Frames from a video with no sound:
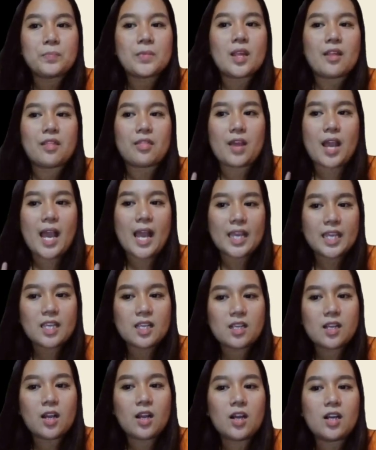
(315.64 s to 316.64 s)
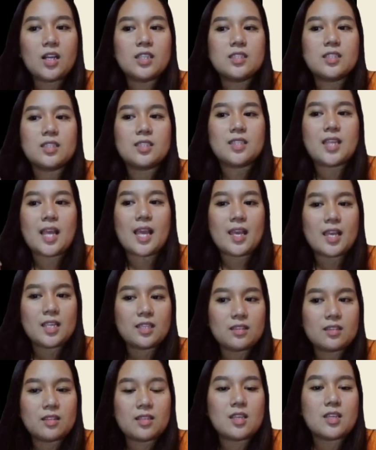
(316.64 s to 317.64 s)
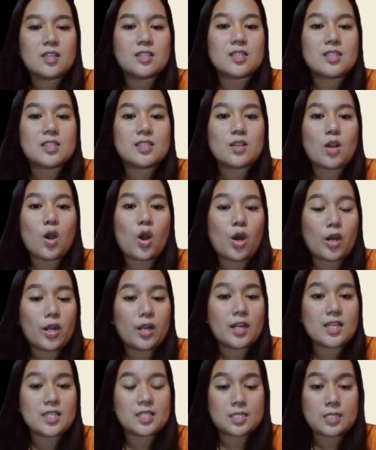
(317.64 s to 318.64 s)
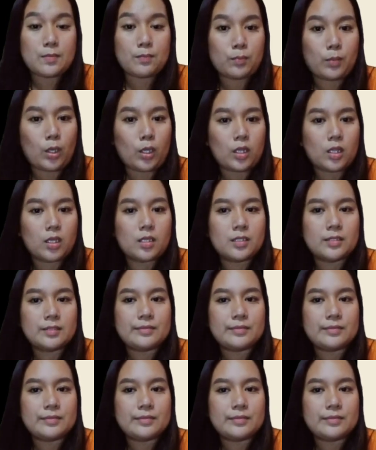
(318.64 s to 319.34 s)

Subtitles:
the icon, the index, or a symbol.